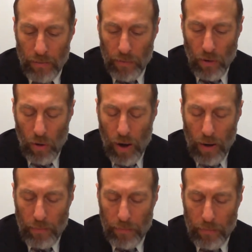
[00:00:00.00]

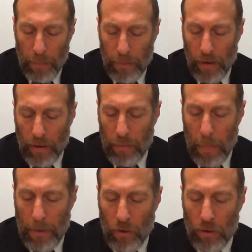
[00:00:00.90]
Lo, right,
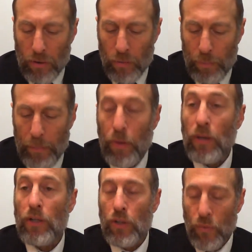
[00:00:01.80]
in order to be
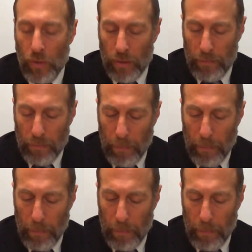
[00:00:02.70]
paid the Shvuyim.